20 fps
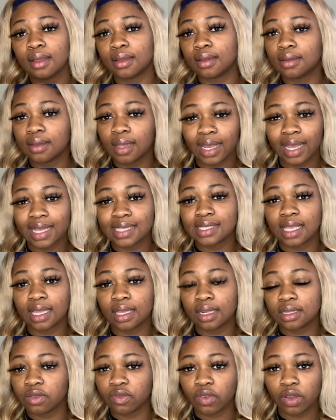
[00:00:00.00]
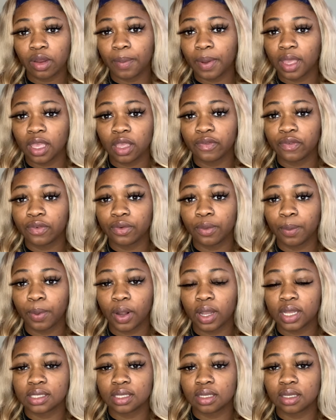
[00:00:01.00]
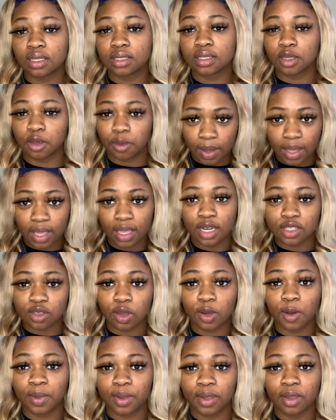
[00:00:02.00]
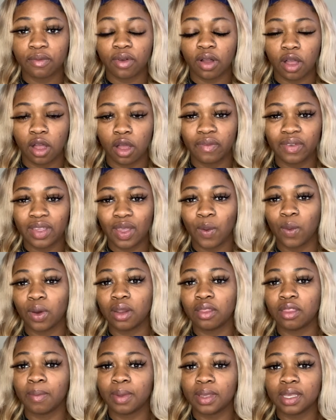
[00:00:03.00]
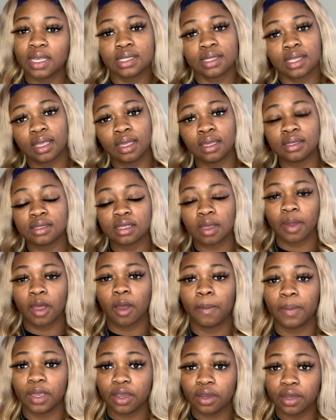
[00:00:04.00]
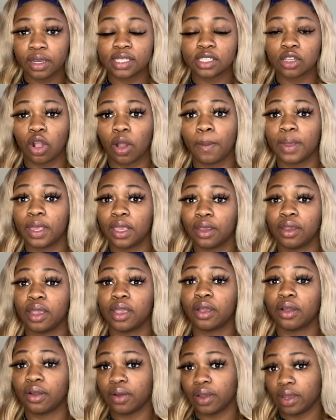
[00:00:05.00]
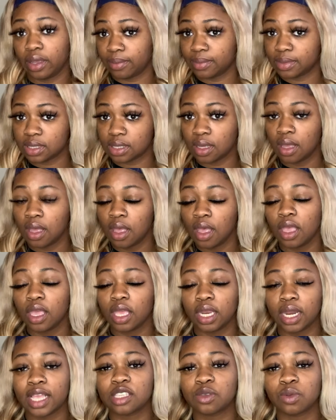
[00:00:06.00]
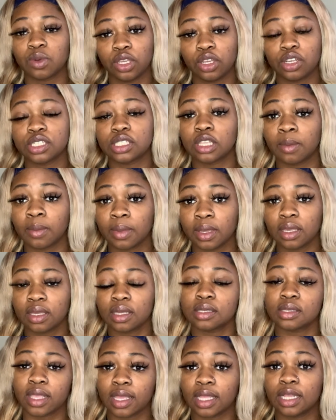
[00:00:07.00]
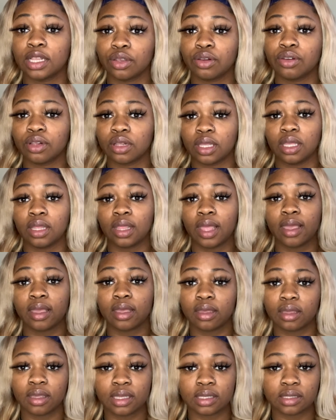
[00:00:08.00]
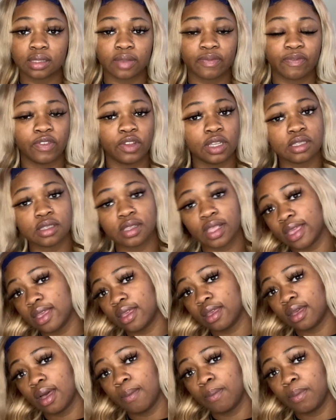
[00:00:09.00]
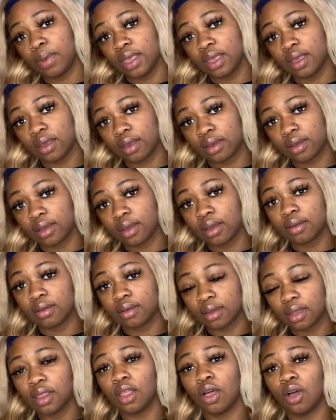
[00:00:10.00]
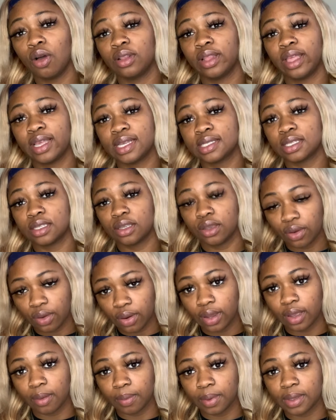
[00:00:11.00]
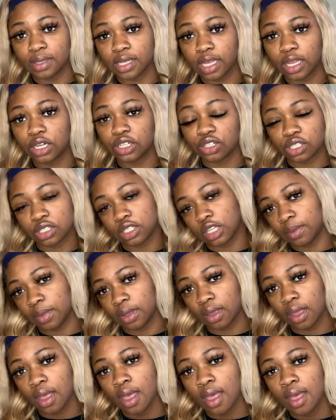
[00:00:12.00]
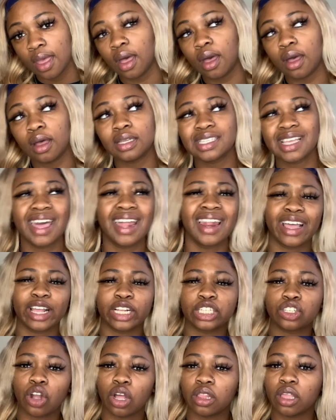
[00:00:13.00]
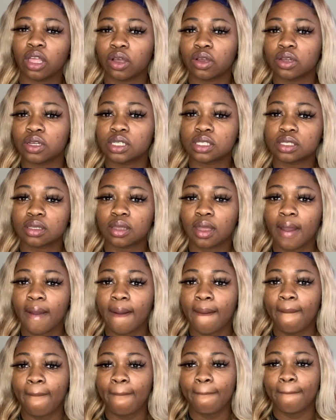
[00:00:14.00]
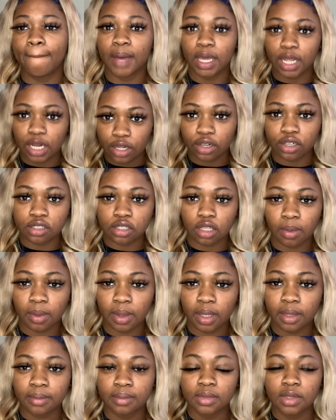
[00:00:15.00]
like I said, it's a very painful process, so pain is going to be involved. And one of the biggest things about periods are period cramps. And that's when your stomach is like literally like, it feels like a big, long-lasting cramp inside your stomach. It's kind of like a Charlie horse, but in your stomach.